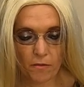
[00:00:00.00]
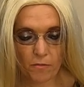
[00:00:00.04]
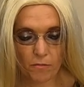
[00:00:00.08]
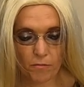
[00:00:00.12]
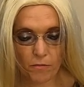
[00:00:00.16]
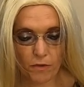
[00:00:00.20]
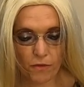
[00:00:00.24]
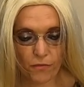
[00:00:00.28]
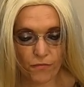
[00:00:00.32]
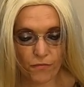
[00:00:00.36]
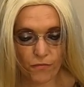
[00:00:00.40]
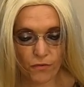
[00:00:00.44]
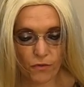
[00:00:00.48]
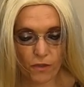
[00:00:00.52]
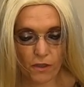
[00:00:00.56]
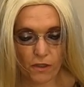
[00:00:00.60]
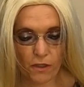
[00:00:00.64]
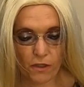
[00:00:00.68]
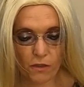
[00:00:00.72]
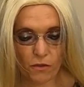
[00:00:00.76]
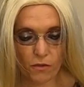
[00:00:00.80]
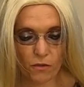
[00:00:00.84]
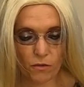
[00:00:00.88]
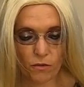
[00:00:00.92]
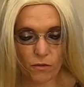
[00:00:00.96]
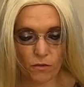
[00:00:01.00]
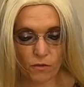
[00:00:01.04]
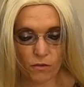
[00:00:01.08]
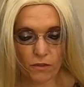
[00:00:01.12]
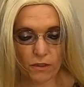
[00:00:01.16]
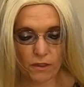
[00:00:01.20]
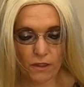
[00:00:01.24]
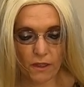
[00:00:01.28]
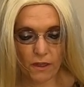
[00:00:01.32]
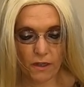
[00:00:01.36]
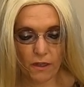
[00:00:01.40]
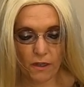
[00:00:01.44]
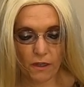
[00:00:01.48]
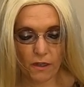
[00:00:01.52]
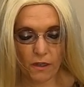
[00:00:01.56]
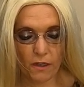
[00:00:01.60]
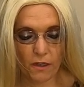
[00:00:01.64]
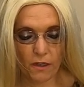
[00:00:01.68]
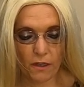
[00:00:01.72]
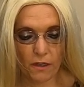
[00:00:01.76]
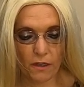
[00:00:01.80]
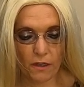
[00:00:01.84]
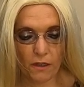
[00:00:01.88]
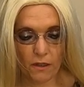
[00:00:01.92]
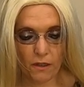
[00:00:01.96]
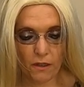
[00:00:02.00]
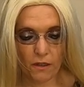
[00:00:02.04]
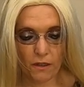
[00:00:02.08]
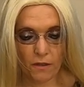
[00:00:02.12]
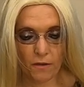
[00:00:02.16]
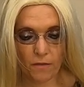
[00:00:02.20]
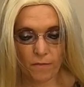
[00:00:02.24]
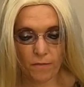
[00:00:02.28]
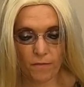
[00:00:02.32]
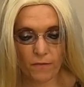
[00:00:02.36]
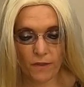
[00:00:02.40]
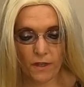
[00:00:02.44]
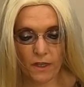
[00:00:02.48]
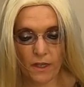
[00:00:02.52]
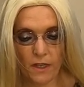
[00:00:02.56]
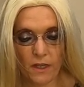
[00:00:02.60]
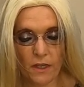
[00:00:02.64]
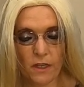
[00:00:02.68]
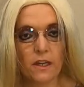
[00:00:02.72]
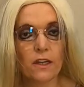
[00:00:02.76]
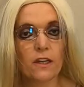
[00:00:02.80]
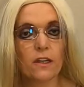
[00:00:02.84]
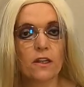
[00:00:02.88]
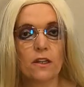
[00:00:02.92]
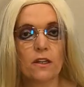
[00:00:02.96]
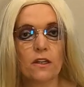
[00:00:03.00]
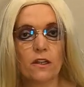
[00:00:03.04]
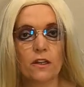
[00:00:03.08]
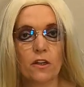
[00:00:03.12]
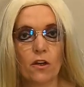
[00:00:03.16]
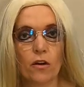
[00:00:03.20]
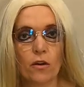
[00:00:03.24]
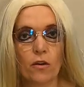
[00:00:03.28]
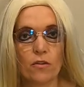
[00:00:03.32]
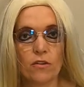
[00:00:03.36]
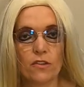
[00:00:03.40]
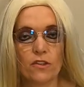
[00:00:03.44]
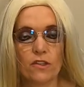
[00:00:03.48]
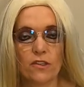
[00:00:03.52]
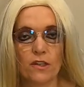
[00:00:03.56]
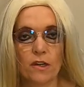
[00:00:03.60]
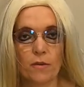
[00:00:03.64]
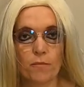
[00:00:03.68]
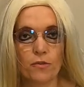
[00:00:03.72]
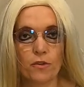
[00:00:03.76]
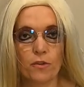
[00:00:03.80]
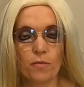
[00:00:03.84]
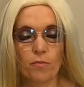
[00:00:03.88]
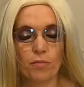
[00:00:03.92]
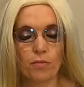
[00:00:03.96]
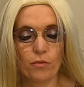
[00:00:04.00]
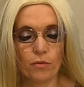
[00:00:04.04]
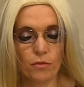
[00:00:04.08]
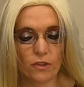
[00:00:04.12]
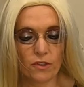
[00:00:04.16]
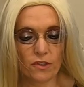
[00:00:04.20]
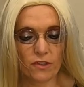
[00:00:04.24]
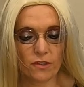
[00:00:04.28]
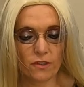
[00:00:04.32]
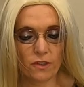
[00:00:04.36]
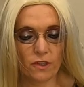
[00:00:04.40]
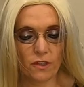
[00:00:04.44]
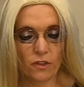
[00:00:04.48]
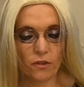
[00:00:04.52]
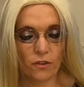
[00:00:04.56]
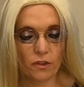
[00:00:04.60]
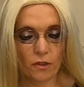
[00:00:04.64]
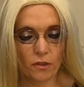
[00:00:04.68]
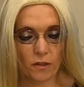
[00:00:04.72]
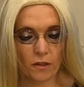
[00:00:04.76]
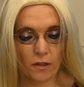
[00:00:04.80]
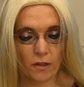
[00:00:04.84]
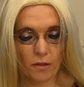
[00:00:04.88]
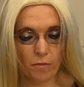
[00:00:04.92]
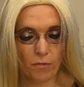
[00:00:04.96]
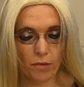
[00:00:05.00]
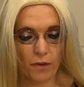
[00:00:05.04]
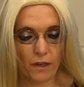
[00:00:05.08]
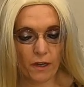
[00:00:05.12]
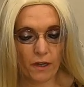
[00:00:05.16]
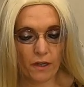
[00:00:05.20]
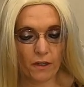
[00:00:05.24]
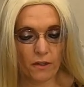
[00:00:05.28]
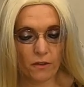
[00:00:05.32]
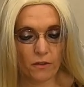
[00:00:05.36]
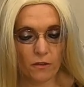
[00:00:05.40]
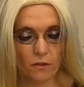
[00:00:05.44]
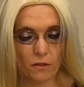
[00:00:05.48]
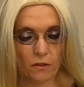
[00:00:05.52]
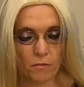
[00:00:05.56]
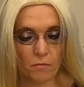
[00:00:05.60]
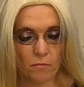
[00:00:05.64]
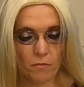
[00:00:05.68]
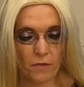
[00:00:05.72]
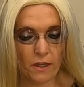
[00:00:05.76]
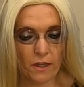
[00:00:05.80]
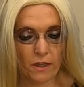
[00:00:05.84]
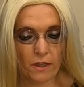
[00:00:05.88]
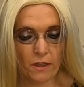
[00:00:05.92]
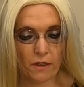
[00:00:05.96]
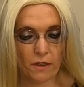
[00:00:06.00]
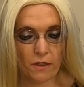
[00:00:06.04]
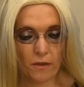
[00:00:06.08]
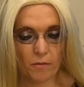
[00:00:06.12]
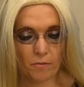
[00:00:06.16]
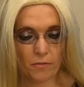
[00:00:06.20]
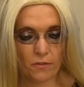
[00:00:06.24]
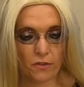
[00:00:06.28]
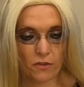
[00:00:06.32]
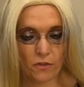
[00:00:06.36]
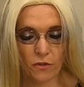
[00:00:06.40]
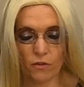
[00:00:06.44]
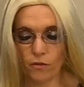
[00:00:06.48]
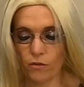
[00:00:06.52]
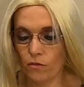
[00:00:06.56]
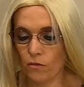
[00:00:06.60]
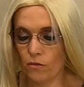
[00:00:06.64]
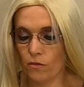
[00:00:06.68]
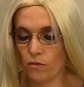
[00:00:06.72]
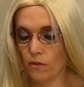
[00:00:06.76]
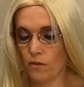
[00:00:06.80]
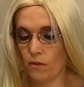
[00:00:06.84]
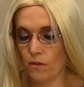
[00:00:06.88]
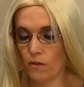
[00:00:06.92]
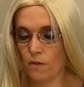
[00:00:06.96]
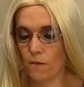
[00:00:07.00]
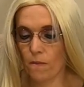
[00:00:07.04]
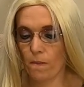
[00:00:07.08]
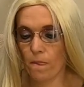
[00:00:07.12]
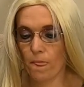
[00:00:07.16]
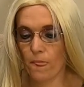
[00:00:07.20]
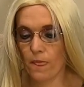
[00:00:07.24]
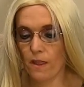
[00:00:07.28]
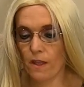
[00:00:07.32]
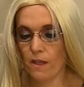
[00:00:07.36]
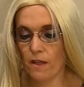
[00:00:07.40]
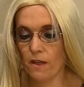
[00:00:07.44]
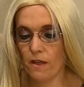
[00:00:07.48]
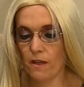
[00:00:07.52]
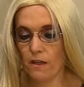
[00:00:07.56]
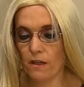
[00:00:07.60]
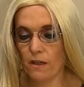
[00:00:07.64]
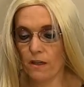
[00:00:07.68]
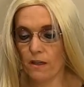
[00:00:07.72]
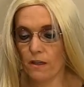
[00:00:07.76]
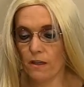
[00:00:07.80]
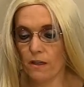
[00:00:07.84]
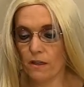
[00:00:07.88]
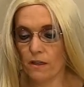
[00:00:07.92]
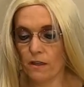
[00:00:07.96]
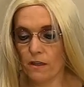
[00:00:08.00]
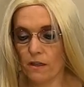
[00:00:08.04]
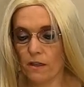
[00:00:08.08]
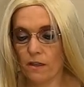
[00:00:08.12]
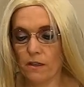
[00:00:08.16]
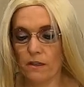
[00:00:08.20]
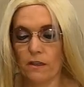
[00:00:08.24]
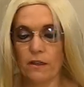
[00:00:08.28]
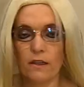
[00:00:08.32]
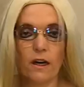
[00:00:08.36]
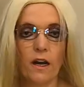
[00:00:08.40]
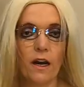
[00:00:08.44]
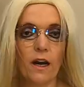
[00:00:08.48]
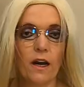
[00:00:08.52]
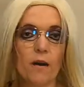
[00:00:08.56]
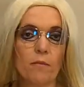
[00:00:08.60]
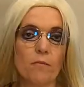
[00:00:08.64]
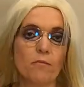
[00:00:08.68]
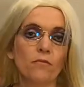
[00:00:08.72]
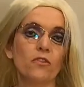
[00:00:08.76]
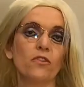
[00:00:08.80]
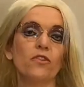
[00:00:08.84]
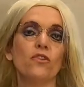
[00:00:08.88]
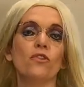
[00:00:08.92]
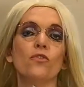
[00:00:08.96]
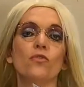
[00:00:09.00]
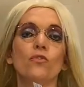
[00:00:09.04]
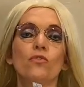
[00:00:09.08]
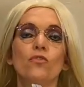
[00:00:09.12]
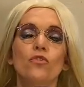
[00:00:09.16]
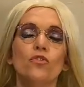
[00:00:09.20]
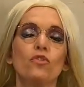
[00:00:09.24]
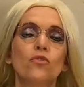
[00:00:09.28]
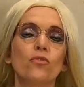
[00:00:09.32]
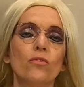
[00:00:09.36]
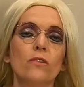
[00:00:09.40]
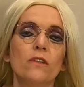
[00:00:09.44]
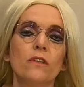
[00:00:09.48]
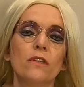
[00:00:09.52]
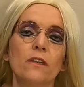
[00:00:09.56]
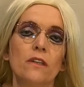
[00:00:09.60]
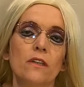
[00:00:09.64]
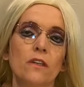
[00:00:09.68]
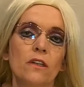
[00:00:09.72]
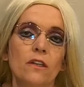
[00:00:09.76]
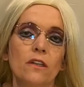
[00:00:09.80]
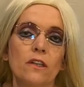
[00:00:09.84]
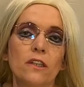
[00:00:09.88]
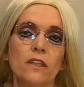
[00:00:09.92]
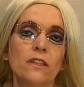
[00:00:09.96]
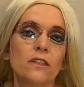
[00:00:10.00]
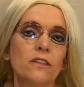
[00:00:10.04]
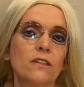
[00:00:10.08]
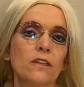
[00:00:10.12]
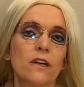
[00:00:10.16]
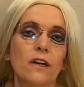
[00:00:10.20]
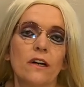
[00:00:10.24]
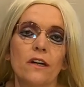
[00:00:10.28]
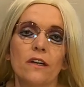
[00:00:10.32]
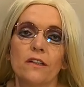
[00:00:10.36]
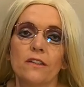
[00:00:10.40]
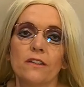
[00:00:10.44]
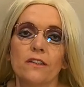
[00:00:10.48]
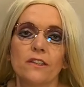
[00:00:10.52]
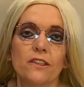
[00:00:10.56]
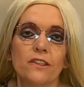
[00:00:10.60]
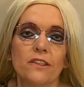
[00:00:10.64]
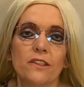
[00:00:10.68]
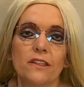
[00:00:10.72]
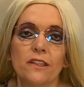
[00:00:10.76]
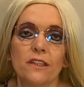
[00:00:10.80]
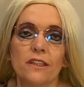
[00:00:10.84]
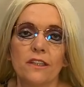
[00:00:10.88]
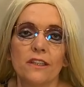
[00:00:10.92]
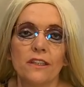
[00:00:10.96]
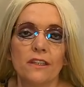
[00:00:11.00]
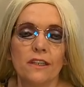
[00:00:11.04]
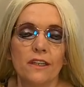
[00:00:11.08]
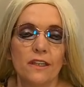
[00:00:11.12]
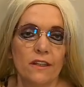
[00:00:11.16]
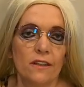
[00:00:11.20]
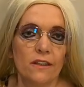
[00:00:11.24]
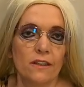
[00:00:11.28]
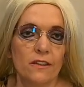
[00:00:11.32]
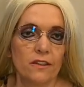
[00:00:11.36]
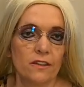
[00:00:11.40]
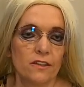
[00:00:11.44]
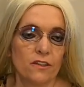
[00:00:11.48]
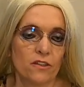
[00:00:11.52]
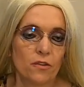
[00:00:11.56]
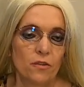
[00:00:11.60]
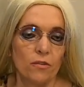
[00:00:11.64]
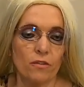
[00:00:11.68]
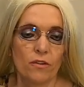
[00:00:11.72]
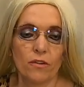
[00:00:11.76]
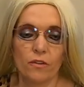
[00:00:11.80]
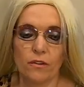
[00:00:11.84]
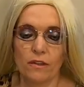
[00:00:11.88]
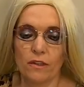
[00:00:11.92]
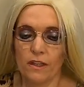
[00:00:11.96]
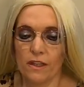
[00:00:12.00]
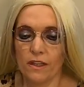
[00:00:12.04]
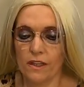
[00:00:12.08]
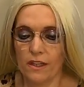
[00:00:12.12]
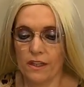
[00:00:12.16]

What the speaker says: before you then, it closes up your pores and then you apply your makeup. So I'm new to the entire scene and this whole